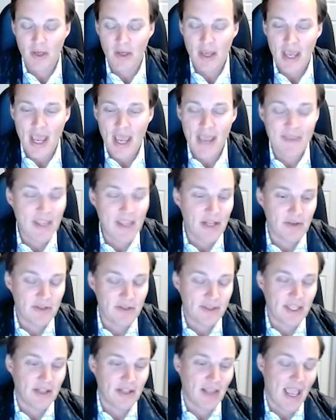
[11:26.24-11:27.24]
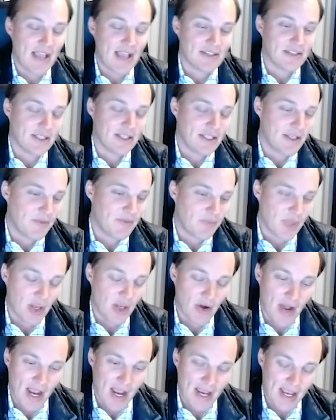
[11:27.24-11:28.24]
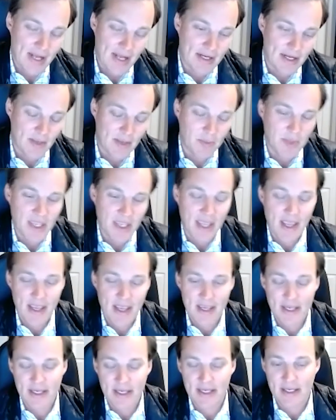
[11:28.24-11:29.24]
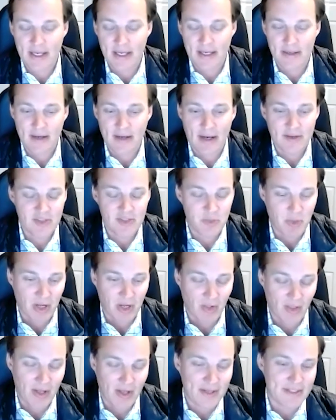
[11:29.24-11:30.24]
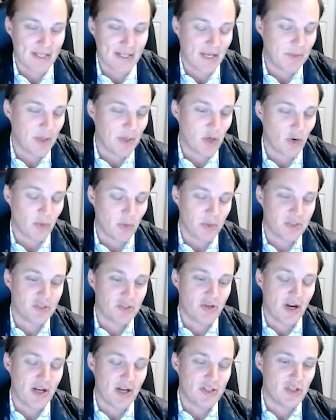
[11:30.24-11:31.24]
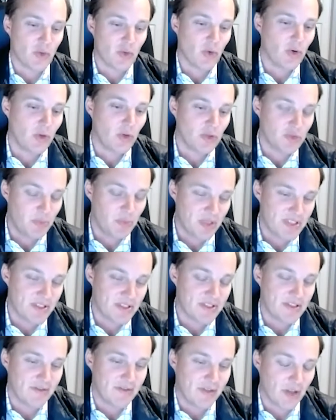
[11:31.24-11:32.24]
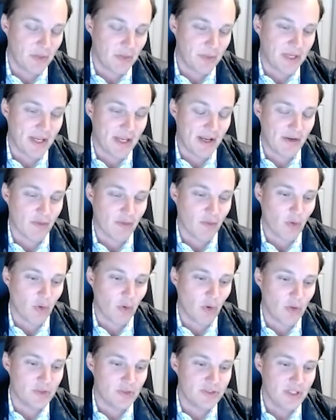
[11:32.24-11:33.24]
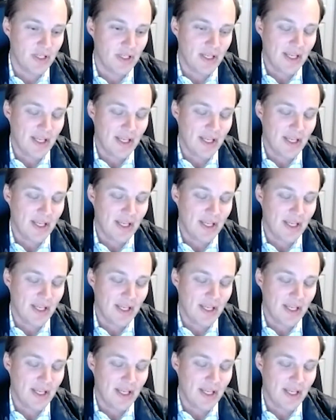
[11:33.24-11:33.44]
And then lastly, I had an MBA. I spent a lot of time in corporate strategy roles, business development kind of roles.